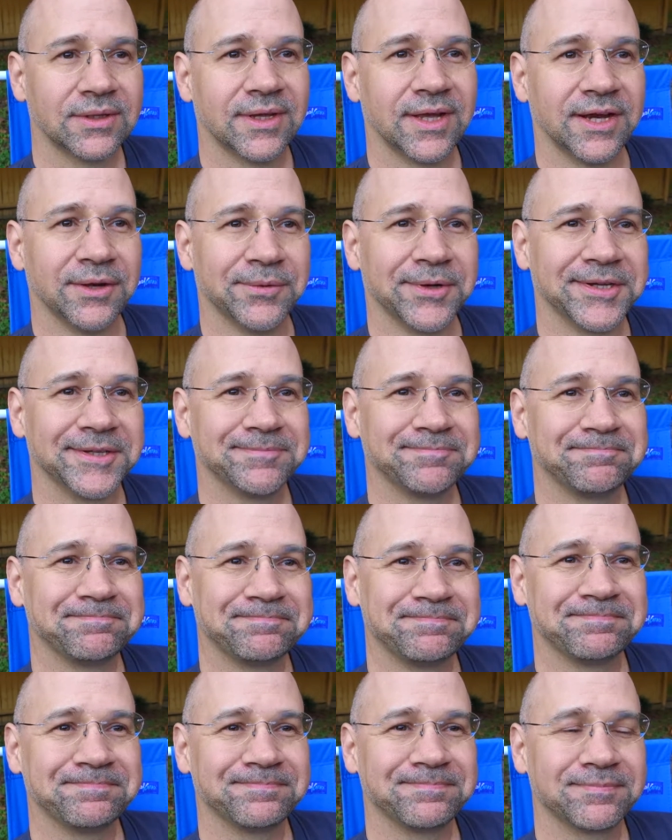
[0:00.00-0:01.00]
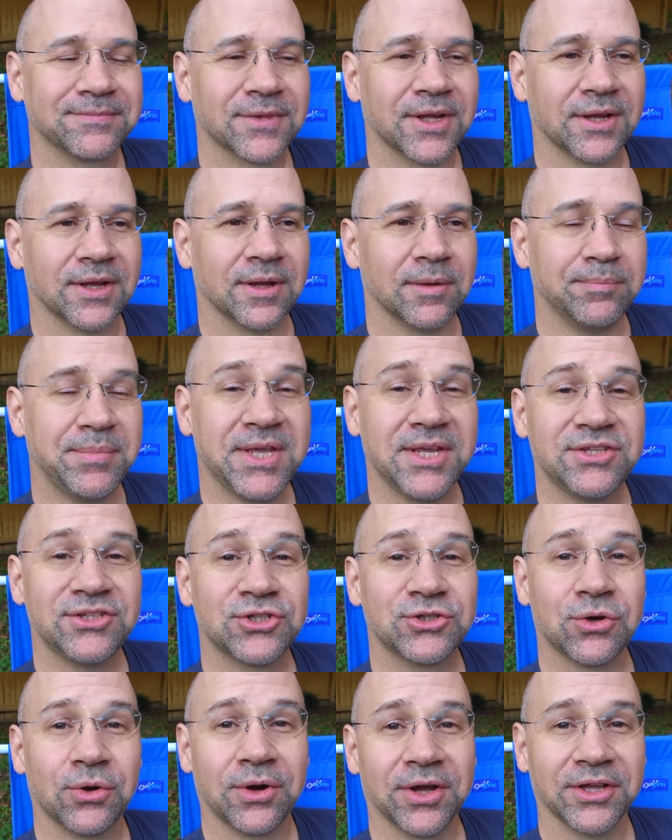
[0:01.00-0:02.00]
Anyway, peace,
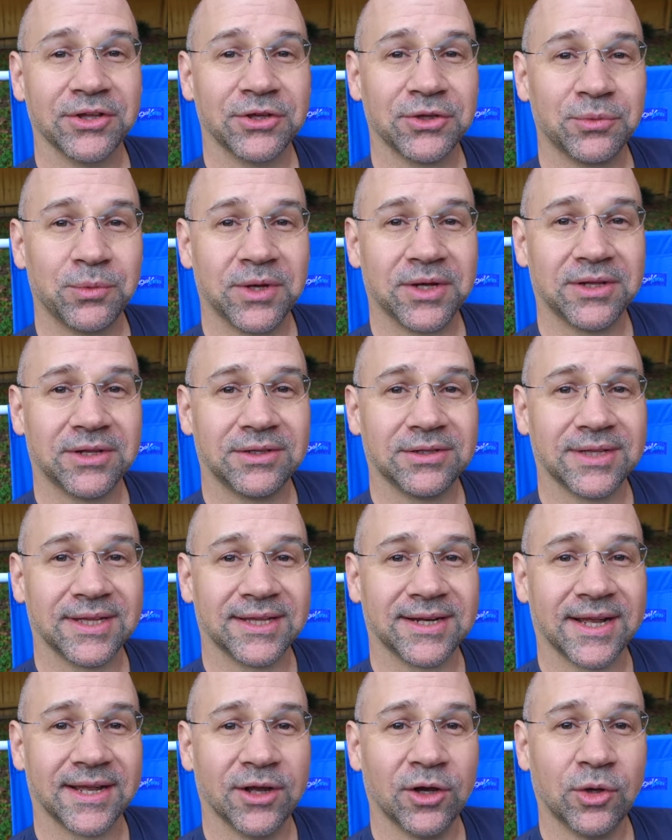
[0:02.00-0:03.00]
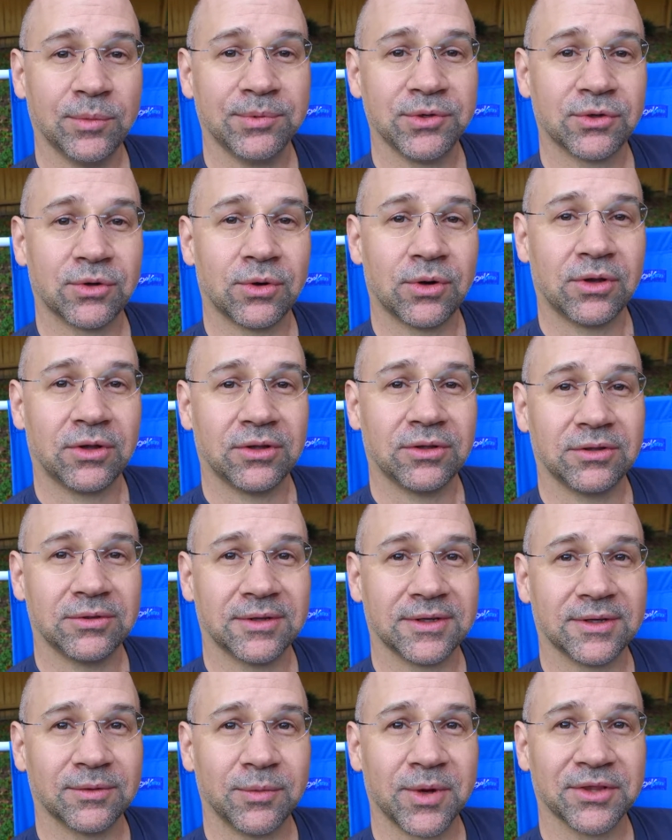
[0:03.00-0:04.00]
joy, goodwill, and I hope you're
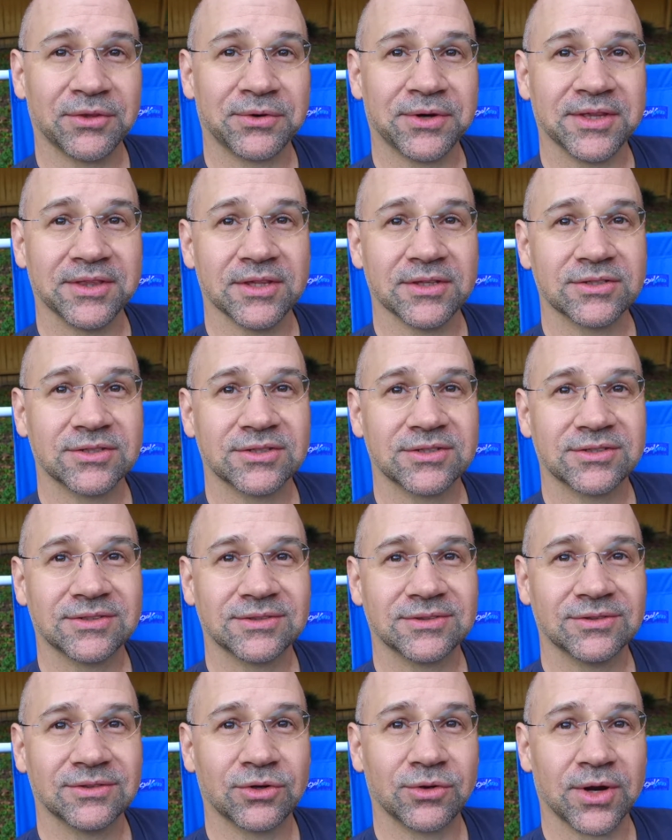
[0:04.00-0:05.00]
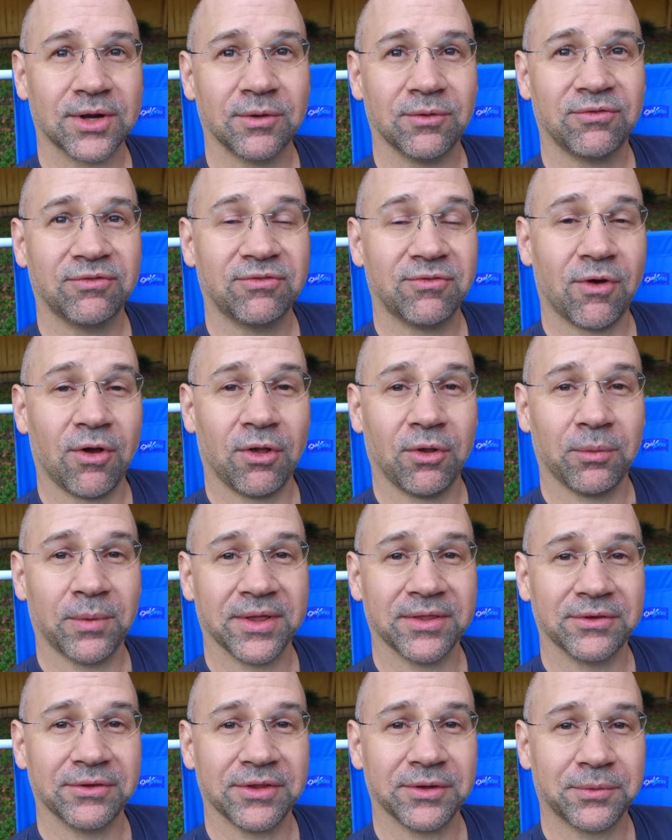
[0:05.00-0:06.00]
all weathering this great fall
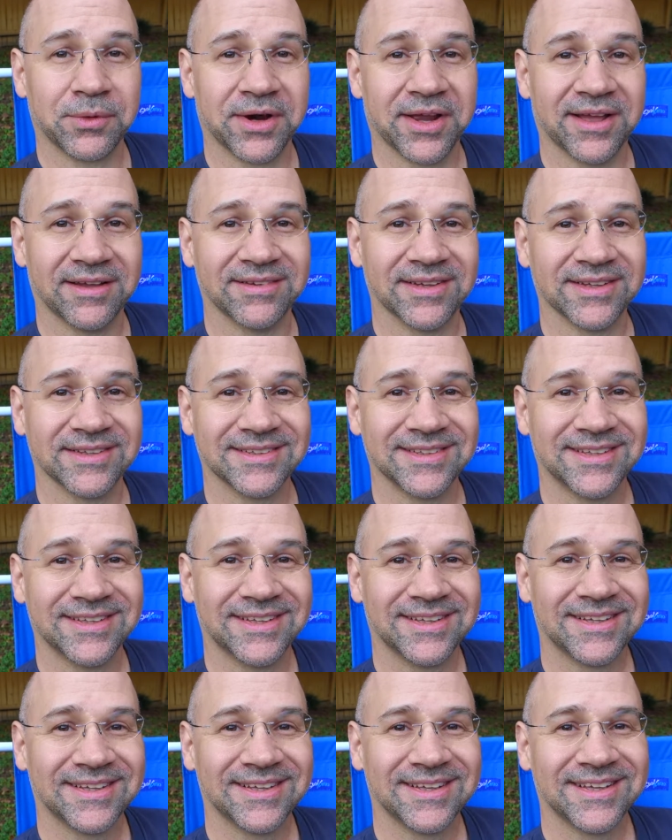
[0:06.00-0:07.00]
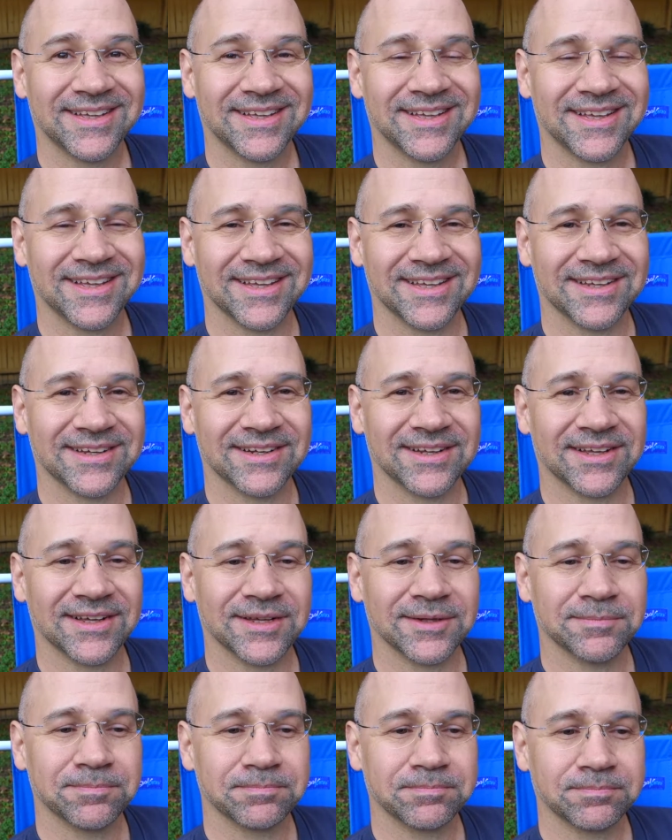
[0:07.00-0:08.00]
weather that we're having, and
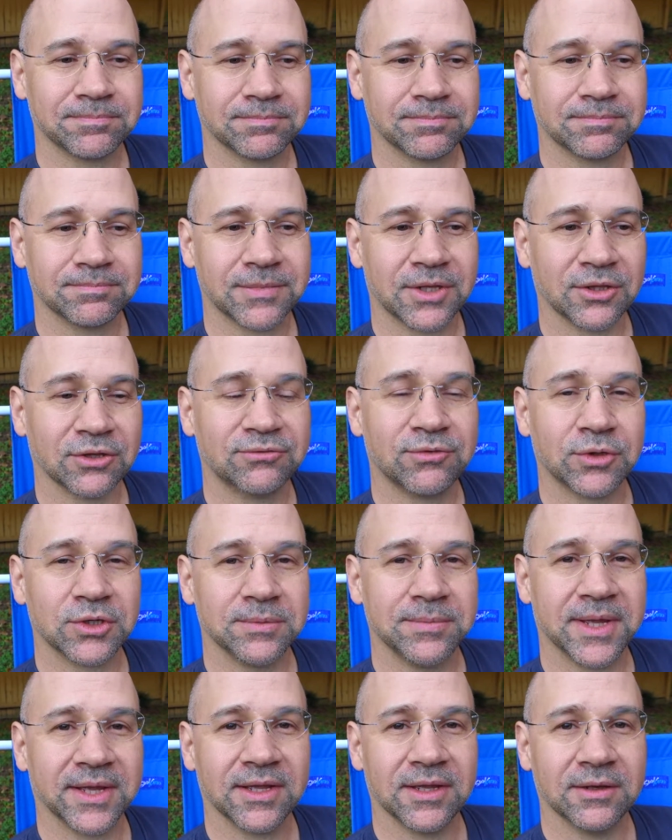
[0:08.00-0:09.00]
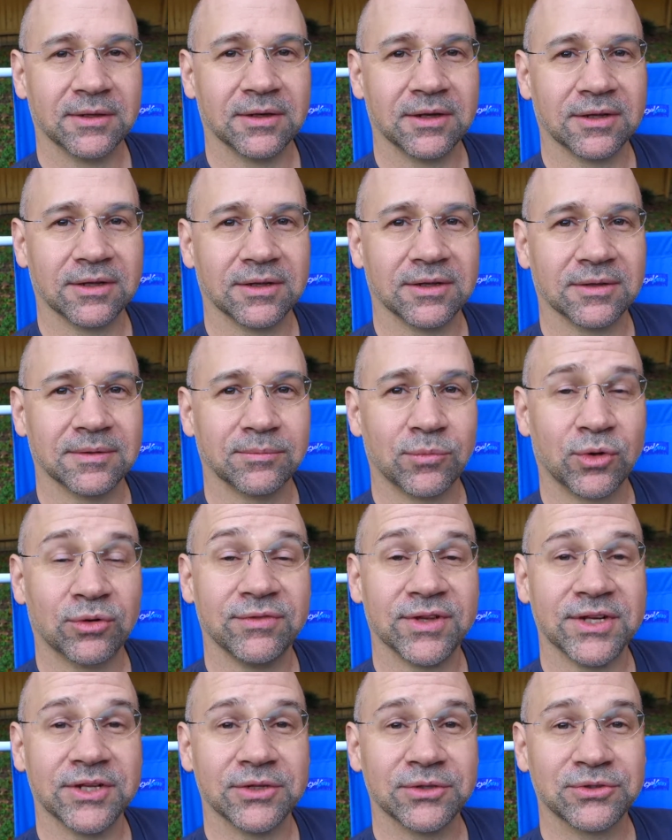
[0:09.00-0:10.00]
I look forward to making more
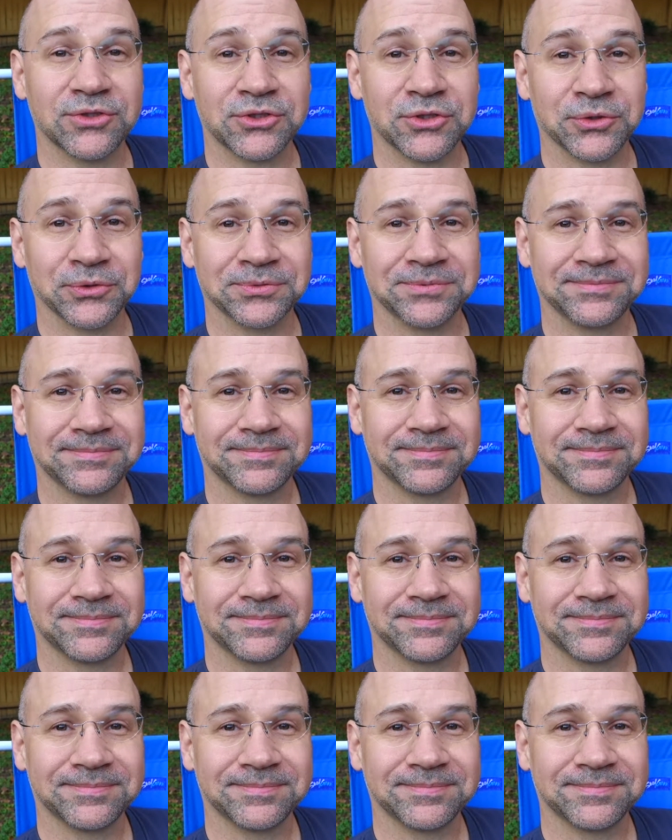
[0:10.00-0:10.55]
videos soon.